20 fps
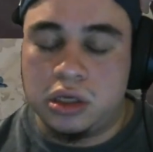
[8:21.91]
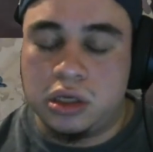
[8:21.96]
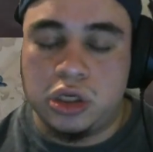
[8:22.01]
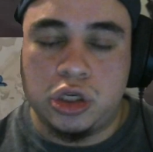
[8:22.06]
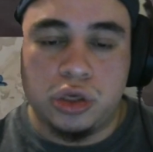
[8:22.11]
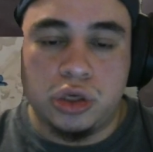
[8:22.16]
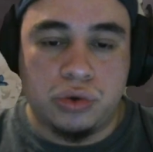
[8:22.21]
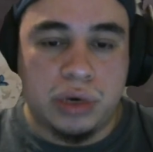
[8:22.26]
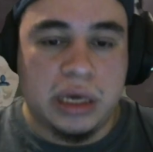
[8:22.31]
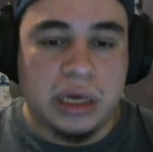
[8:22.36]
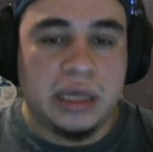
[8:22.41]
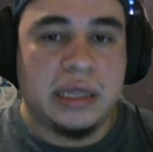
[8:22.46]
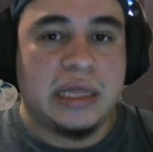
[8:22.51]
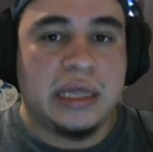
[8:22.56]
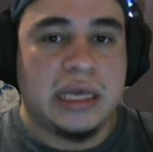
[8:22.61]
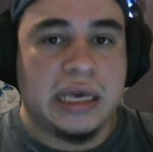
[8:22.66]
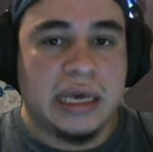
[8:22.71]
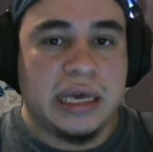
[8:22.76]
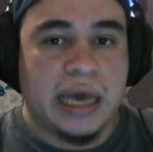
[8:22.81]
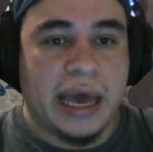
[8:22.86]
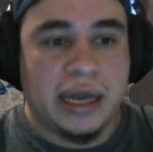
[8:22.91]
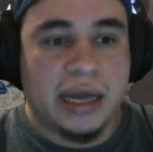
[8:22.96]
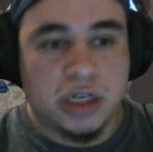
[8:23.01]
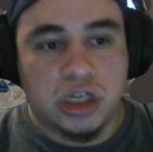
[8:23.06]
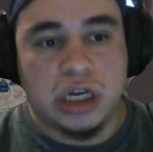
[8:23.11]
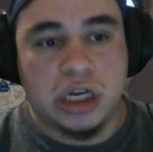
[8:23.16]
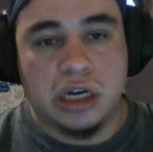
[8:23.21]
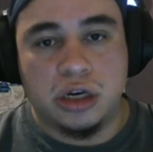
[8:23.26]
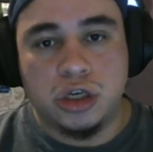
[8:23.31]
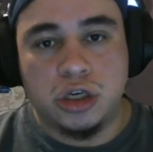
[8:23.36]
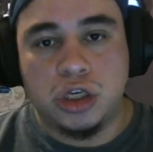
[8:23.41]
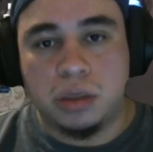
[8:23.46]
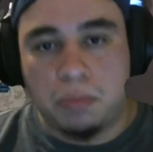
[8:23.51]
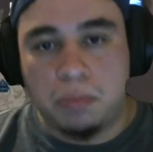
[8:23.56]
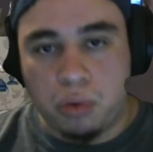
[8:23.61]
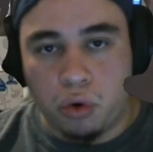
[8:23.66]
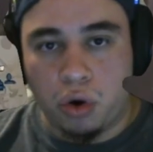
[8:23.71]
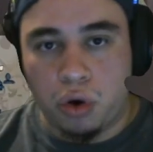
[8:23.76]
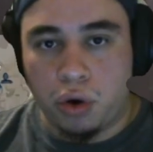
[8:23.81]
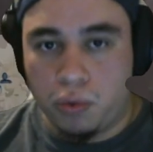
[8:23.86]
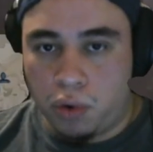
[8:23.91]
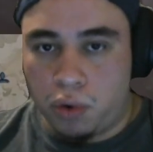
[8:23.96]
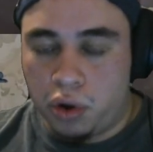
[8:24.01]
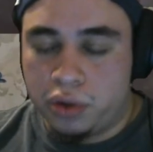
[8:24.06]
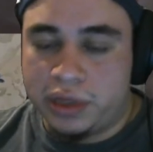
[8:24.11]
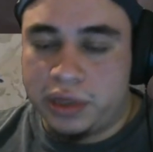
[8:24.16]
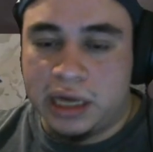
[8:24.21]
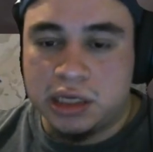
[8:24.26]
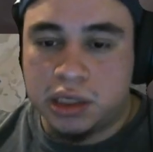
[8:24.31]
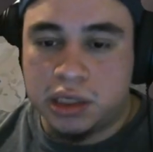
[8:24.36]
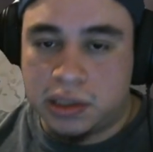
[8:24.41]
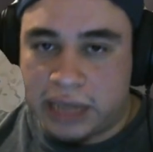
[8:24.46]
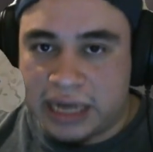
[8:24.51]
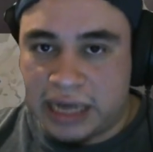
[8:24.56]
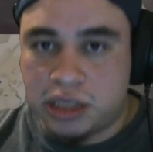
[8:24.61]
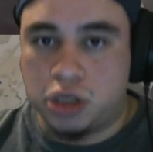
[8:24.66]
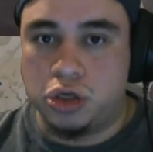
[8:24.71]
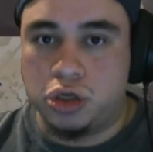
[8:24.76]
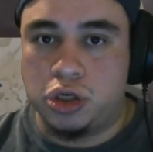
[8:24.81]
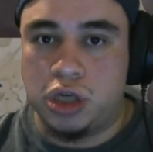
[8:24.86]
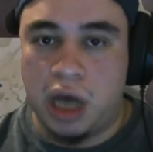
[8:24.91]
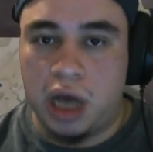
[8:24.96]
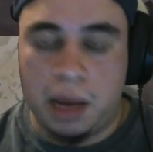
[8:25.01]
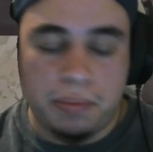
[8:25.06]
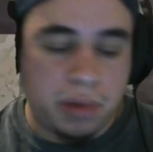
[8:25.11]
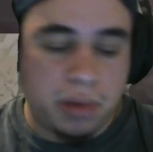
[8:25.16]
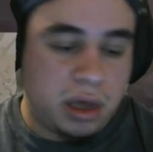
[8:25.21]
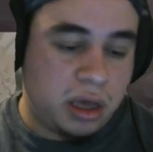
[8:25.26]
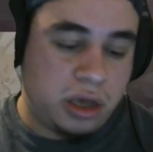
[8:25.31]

doing the engineer support role. That's your job.